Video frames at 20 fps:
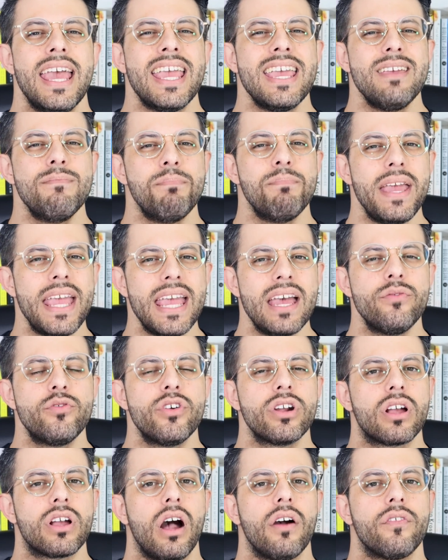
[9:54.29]
he may
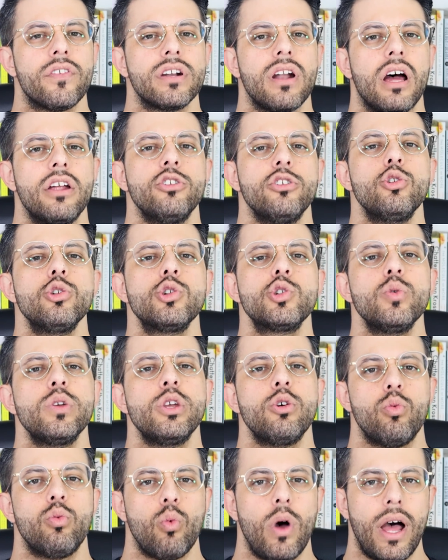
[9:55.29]
have recovered
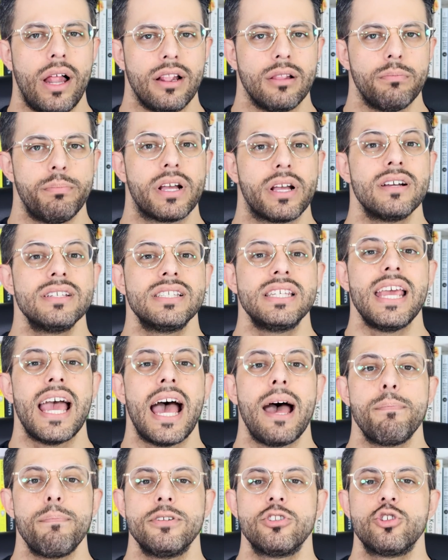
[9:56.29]
unusually well because he
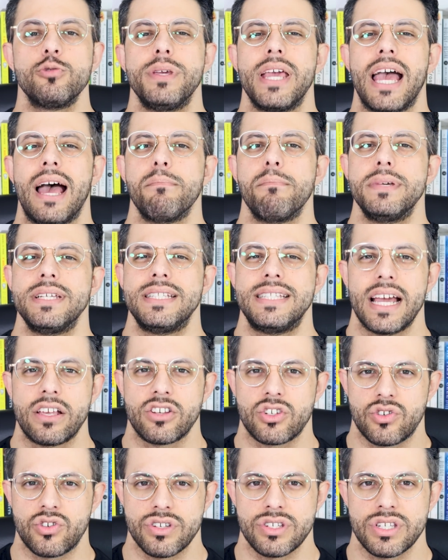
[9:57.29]
happened to be
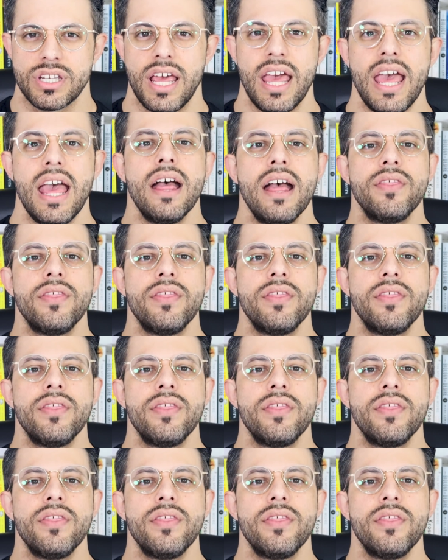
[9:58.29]
ambidextrous.